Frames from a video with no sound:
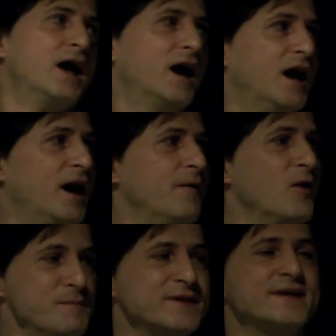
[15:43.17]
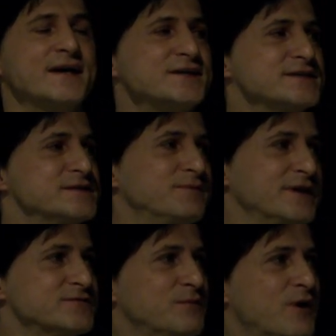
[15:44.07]
or mitigations in
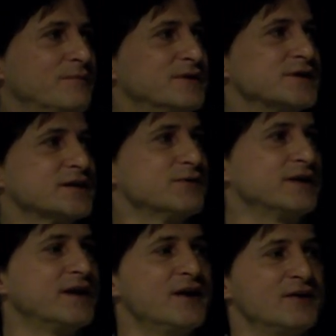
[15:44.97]
place for prompt injection, right?